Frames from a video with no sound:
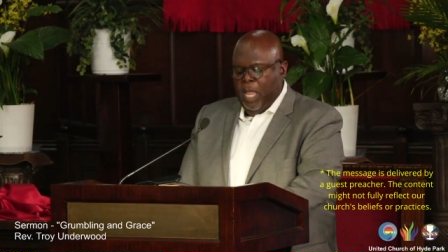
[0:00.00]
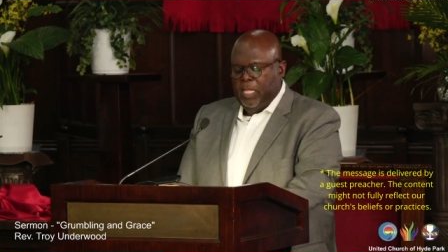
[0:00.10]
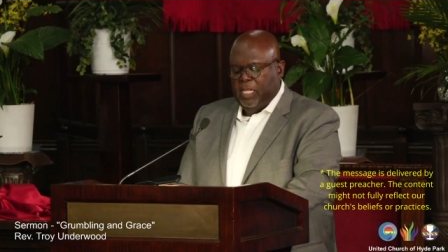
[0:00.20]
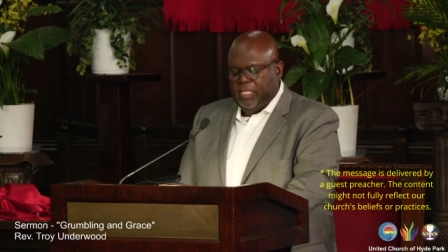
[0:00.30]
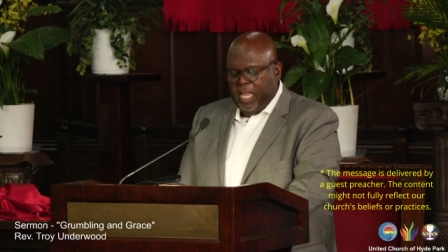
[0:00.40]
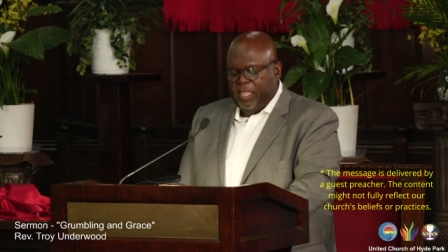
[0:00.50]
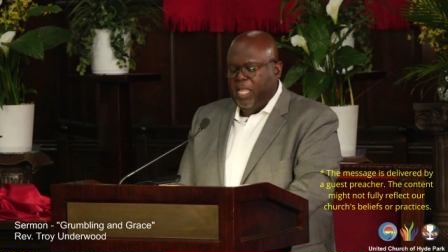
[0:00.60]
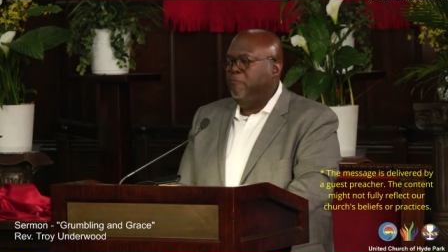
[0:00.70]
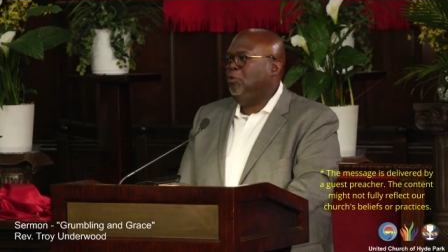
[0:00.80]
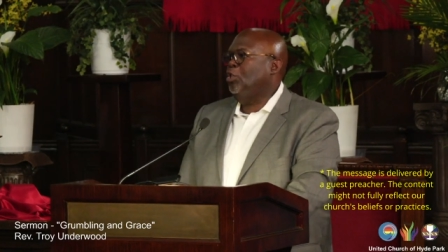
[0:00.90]
the death
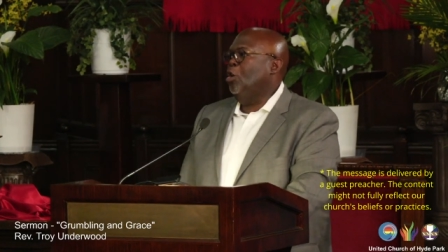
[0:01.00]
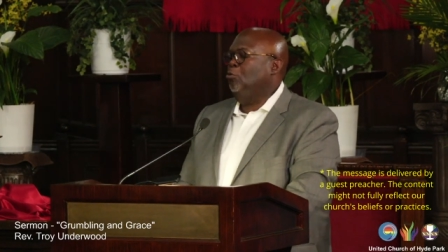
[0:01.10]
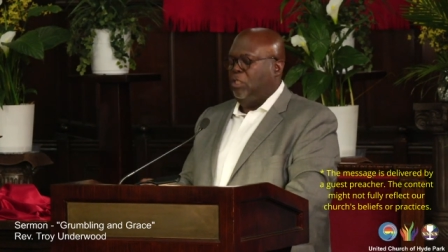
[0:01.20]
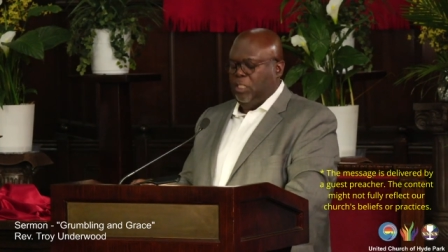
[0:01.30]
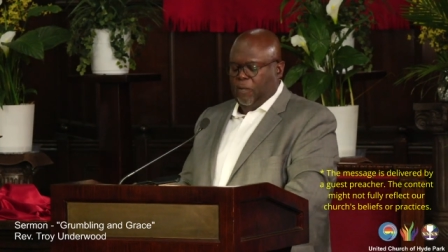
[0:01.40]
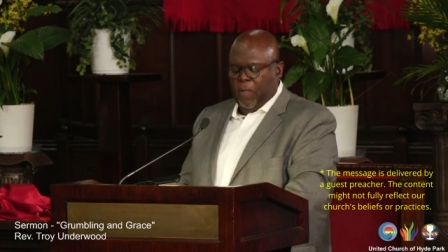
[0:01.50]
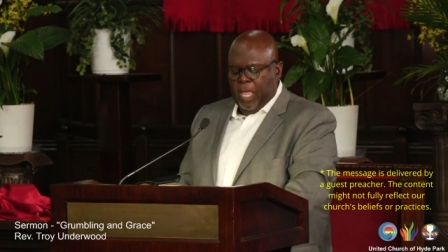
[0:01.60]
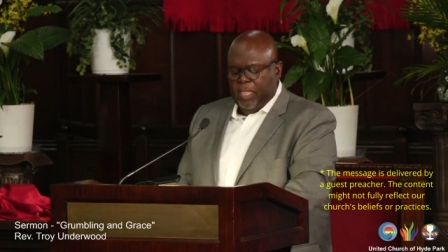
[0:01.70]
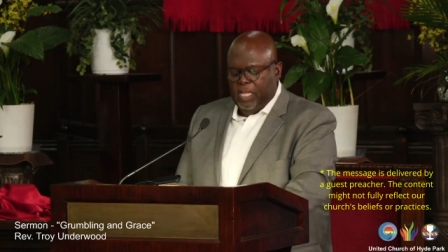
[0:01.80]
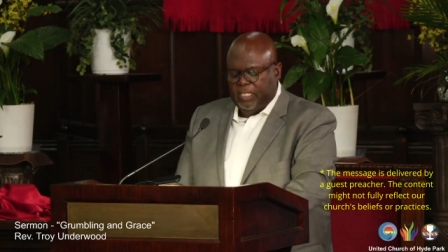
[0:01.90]
of Joseph,
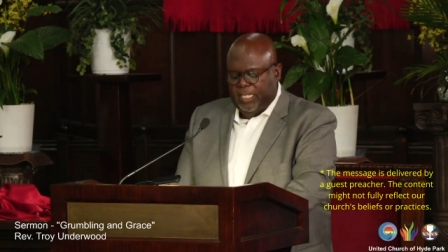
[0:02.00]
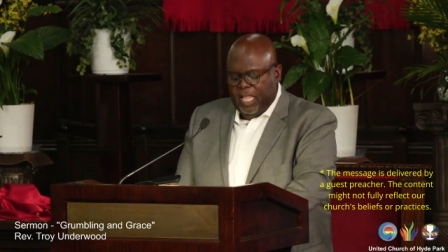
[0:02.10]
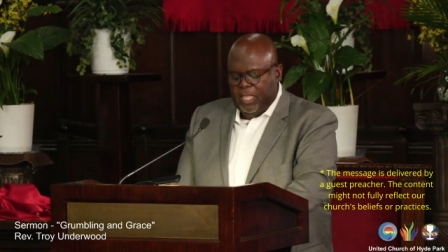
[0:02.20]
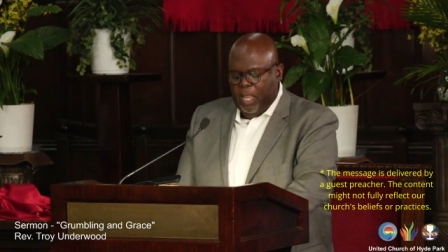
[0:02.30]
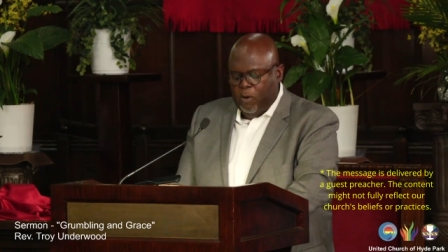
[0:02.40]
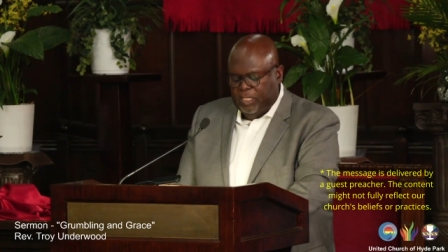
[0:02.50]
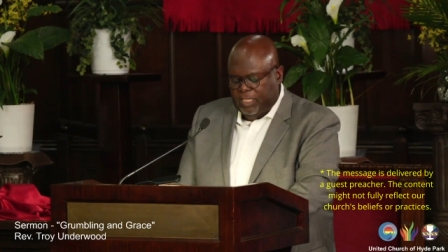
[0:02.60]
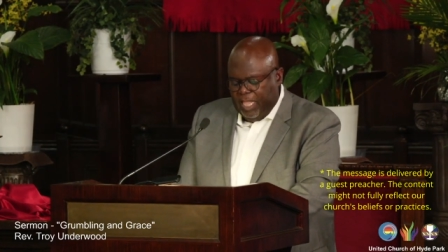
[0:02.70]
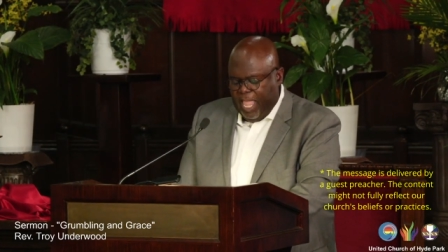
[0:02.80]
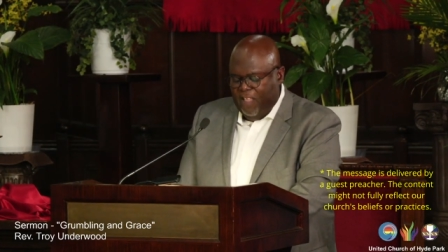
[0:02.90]
their
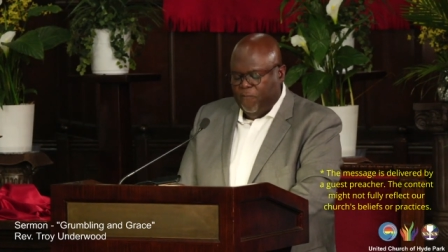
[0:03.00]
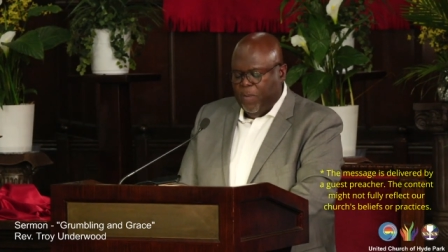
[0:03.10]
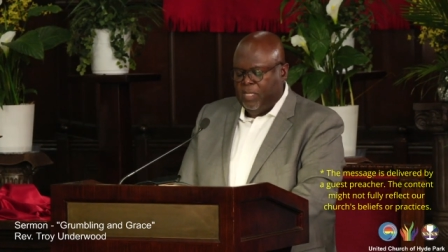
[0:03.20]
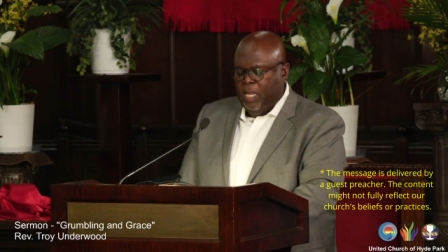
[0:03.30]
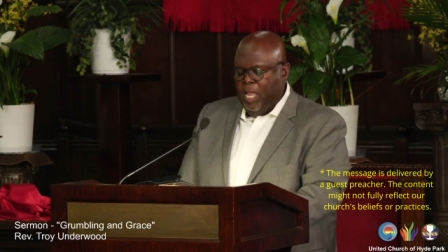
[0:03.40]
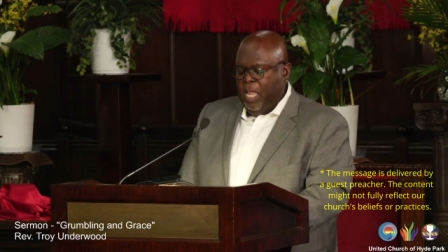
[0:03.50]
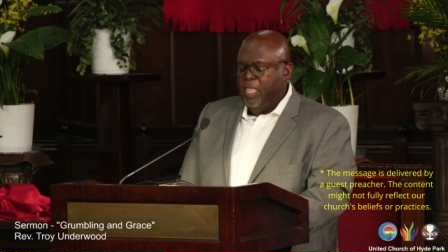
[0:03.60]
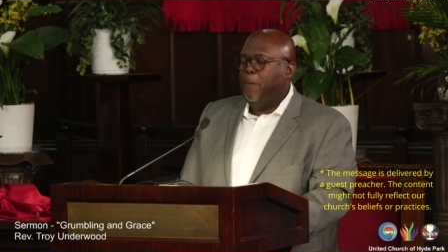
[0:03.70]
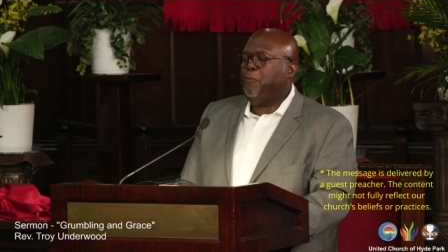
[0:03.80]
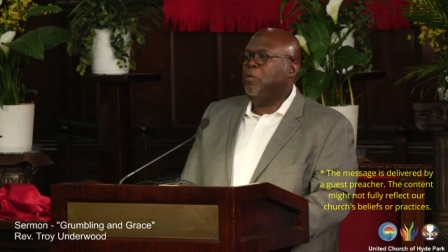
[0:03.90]
enslavement,
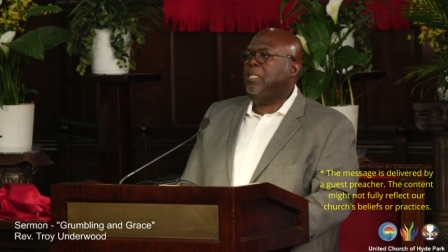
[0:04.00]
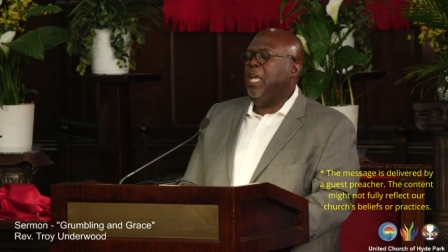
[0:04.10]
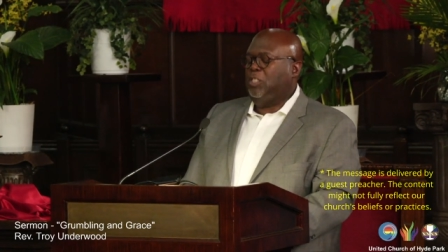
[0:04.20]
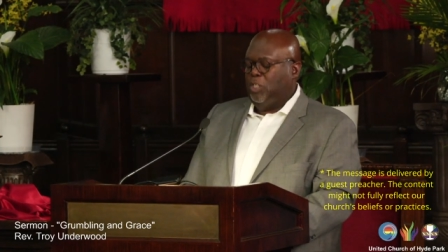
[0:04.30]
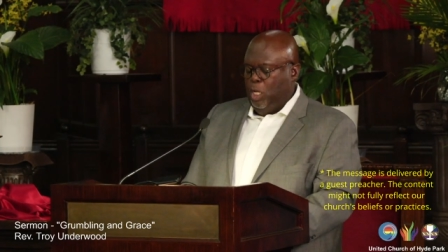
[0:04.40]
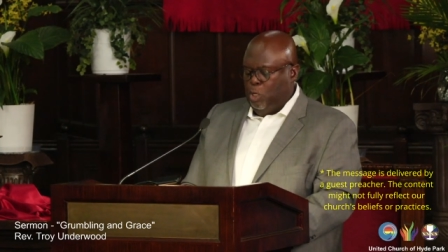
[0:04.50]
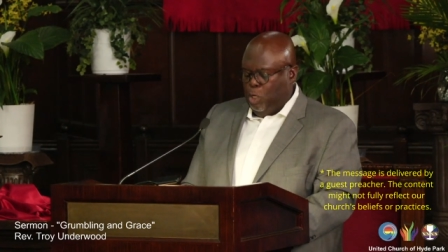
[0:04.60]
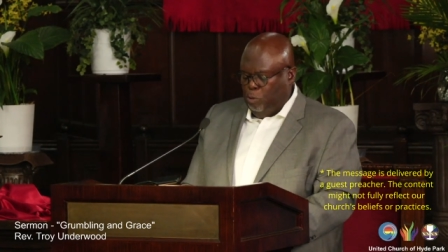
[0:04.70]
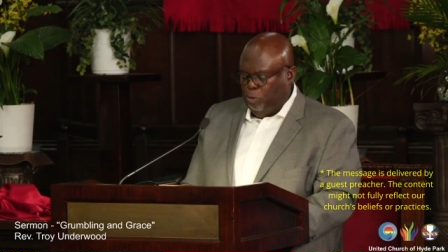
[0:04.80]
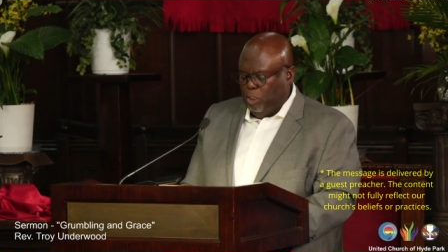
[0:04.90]
their protection in
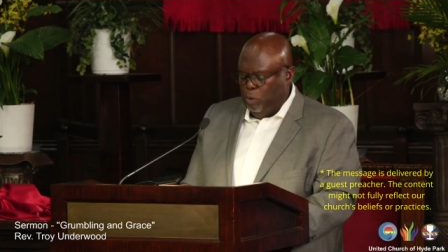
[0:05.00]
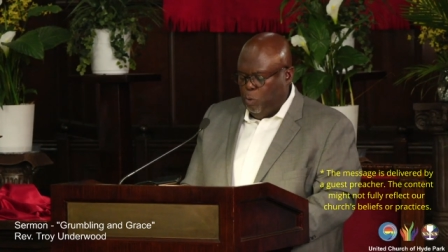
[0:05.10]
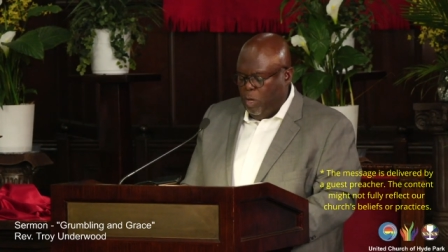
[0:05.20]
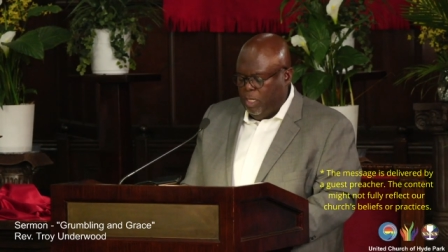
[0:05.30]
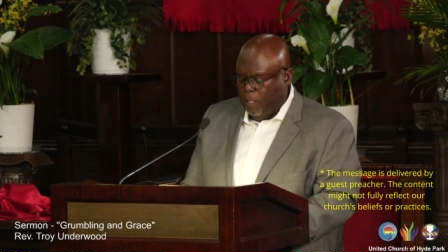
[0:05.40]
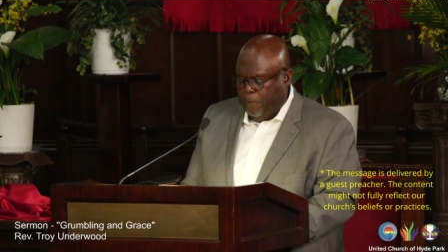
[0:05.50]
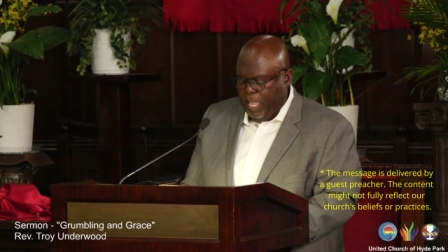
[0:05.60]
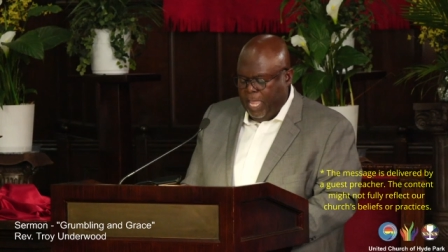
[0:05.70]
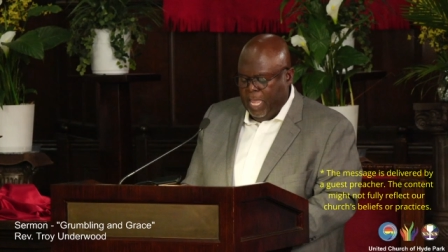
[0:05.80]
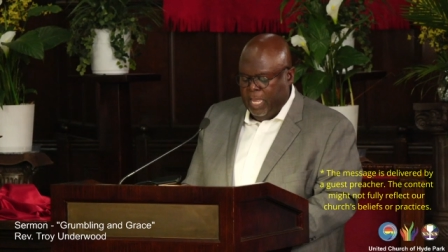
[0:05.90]
Goshen during the
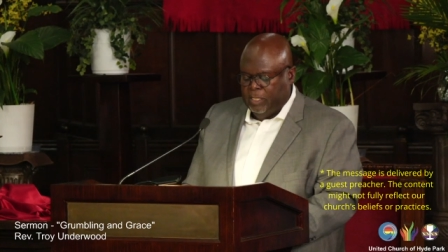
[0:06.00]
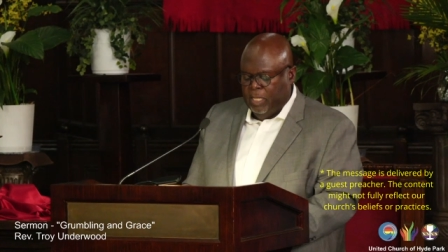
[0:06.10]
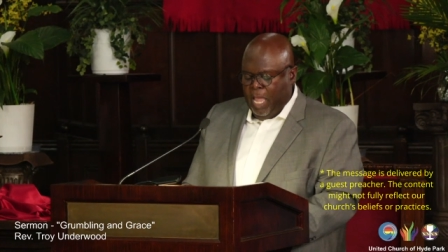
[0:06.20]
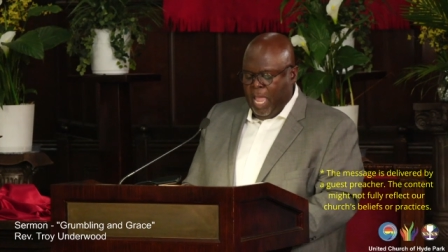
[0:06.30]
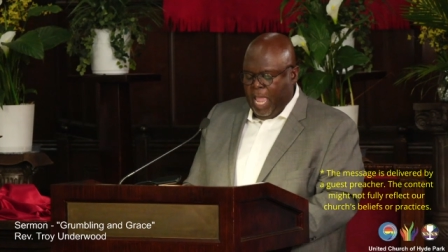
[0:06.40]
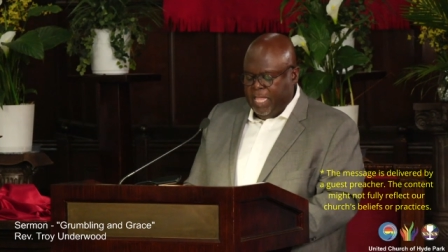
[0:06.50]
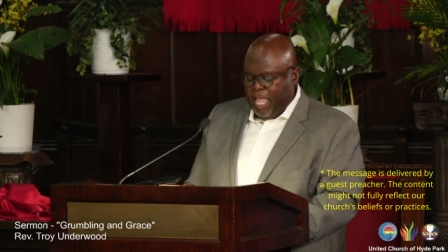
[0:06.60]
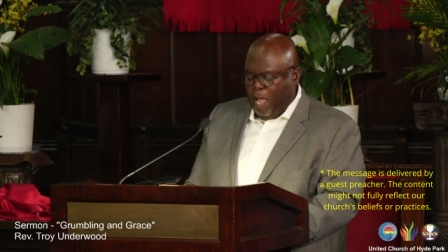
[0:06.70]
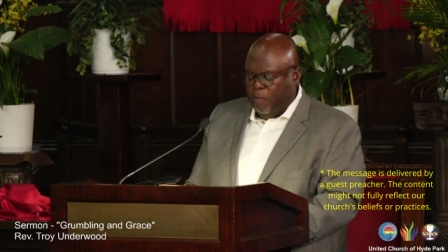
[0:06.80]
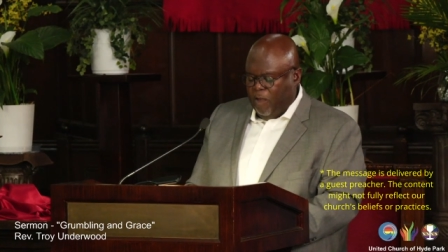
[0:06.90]
plagues, and
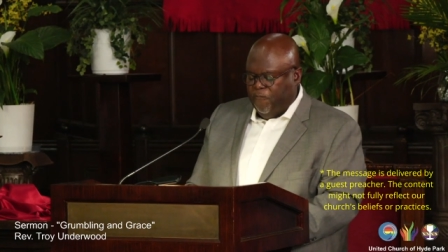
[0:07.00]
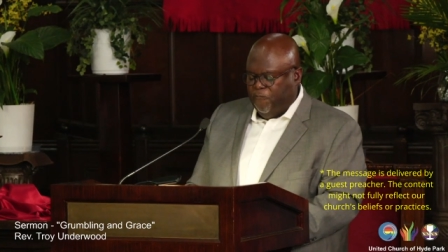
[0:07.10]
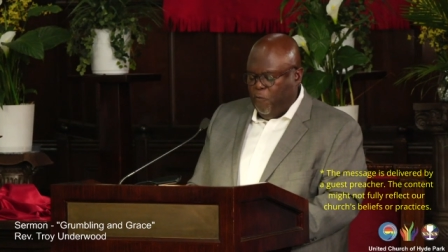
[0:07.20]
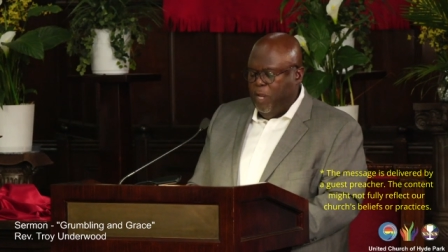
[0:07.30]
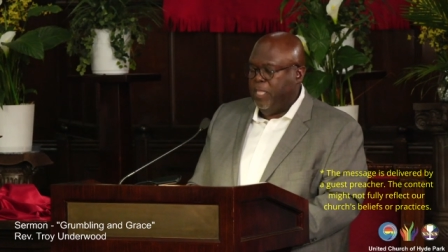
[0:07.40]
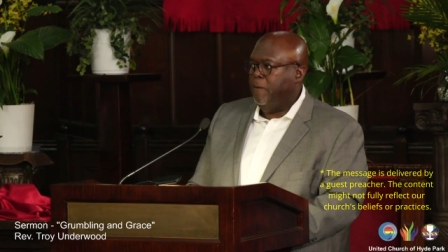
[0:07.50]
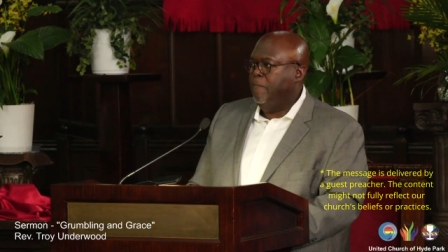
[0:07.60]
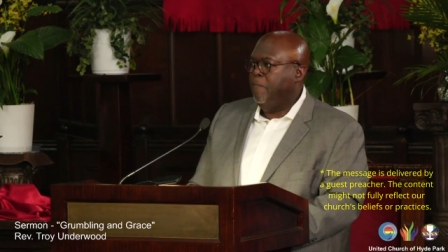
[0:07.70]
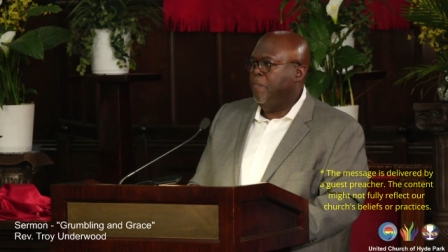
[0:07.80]
now their freedom.